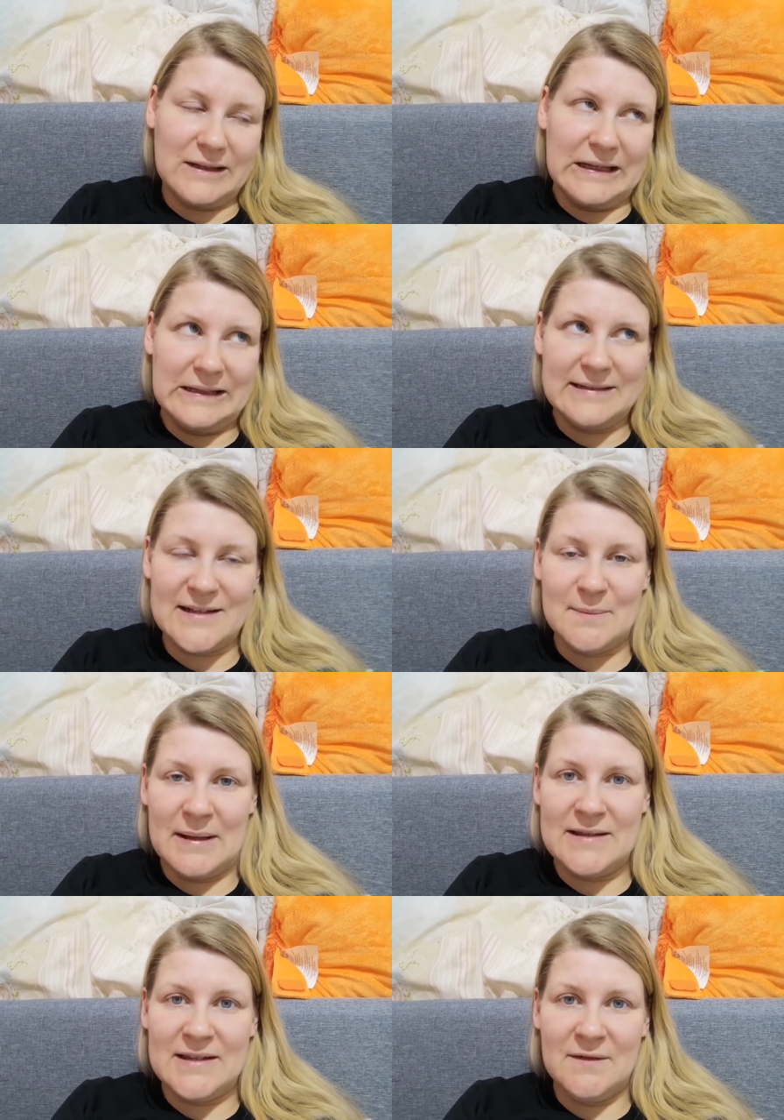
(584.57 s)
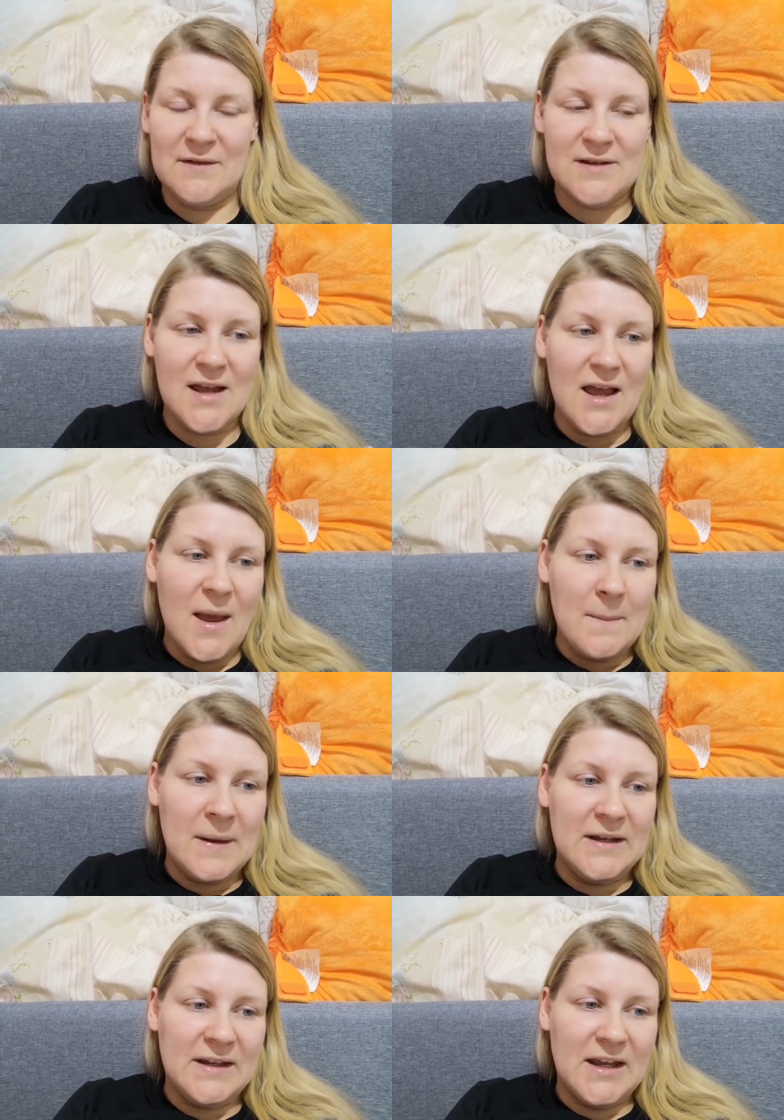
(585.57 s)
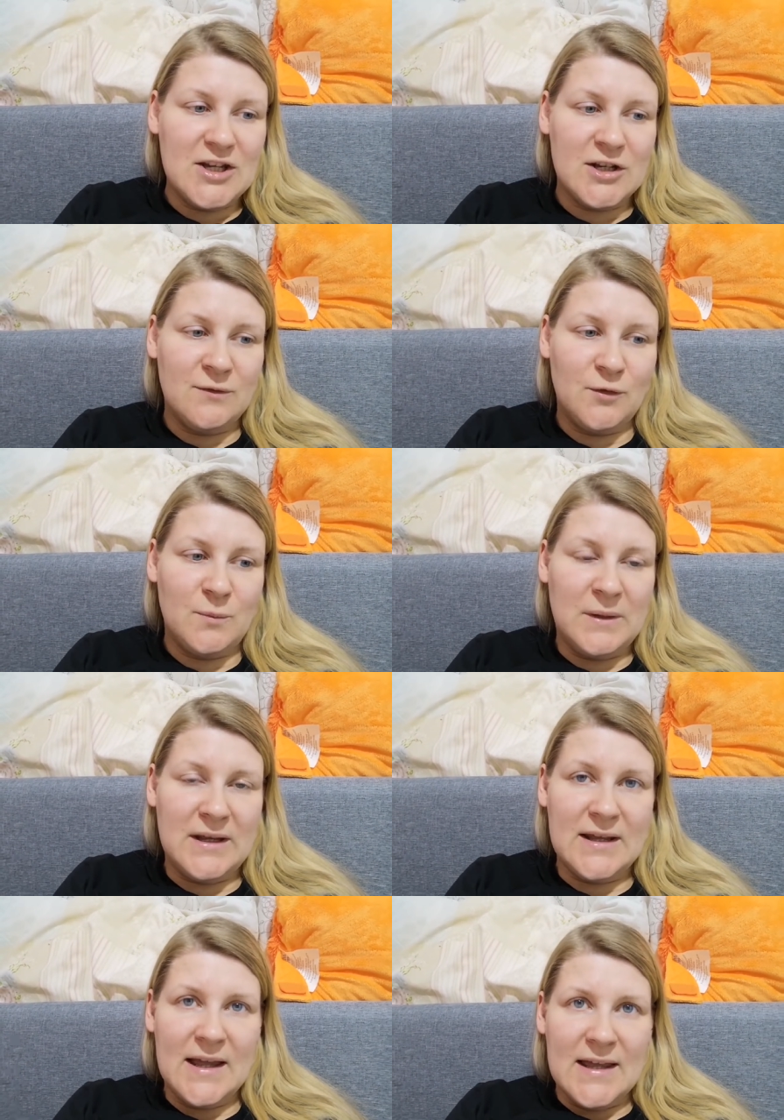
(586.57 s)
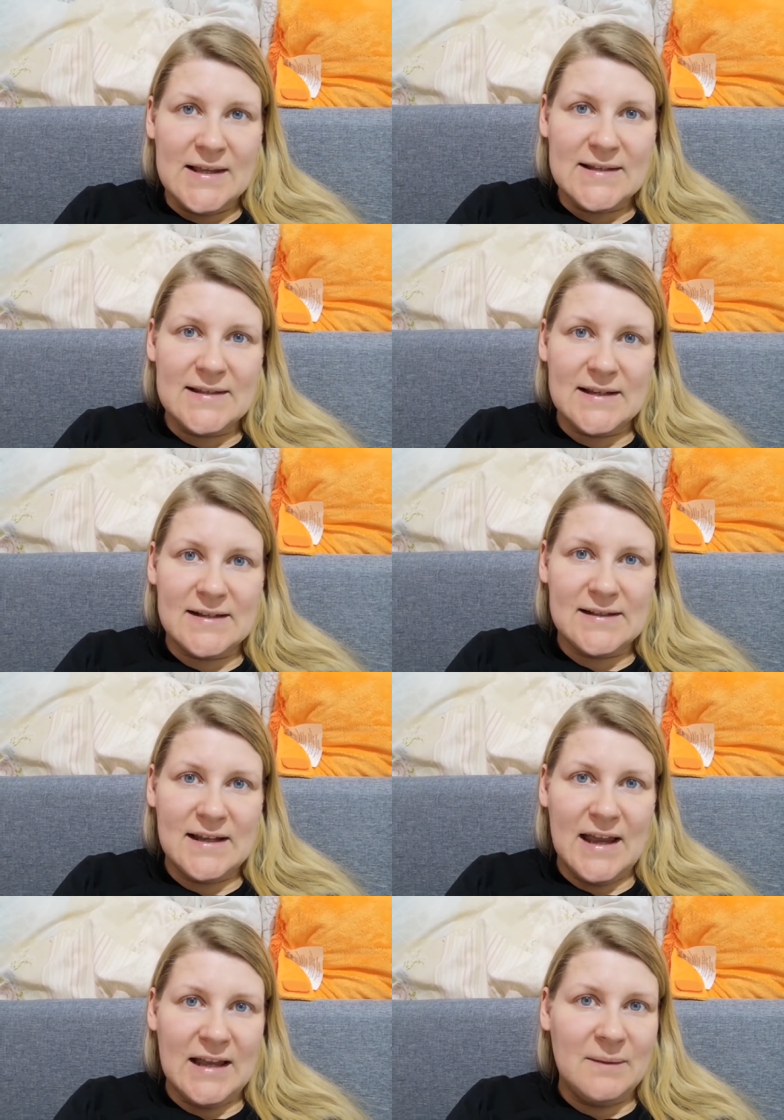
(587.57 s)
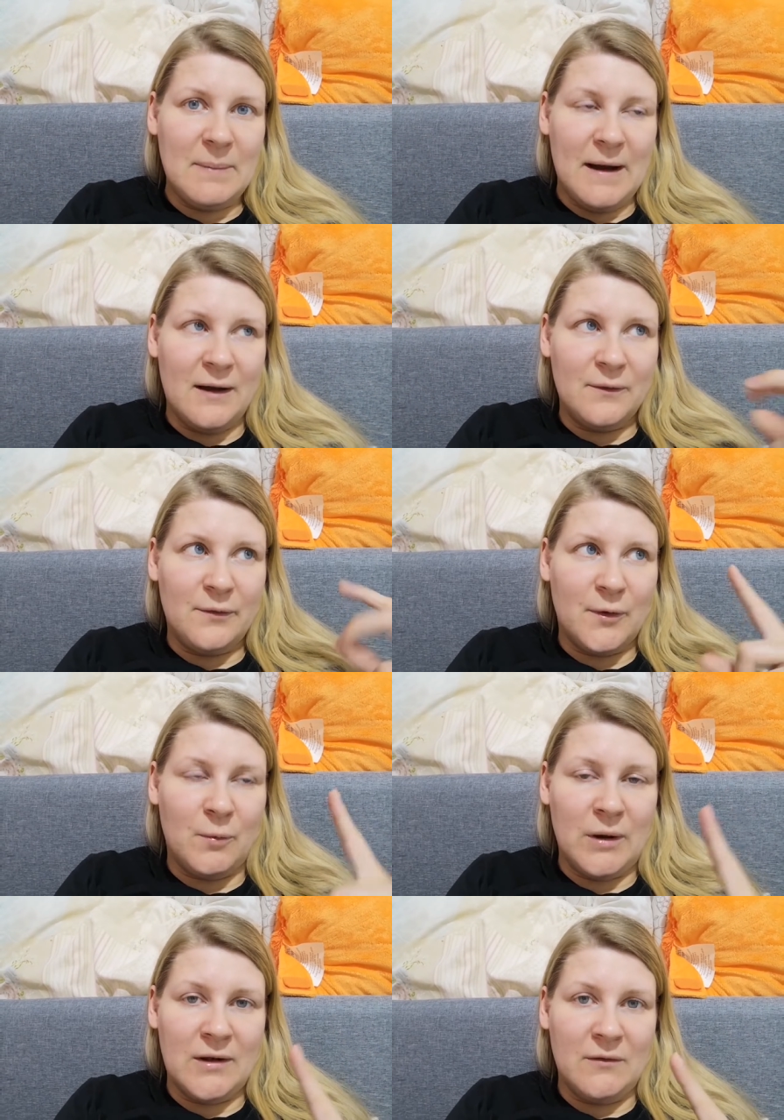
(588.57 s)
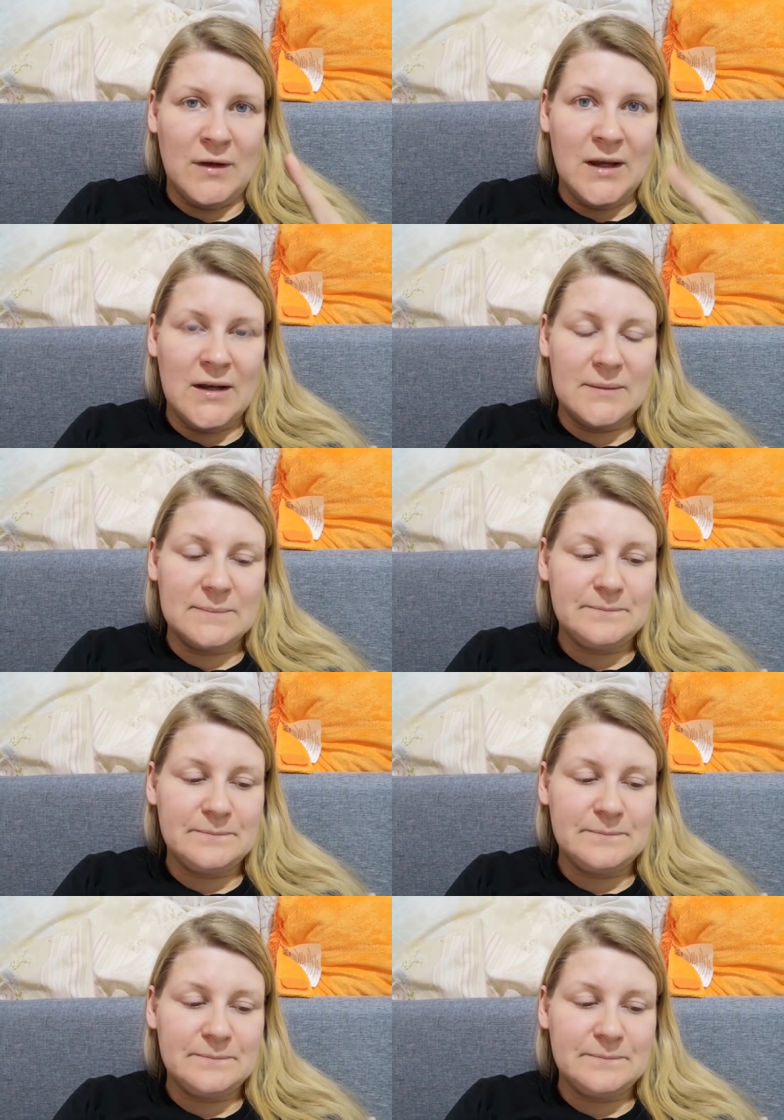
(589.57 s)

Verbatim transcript: It is expensive. Its medication would be sixty-eight pounds for one week,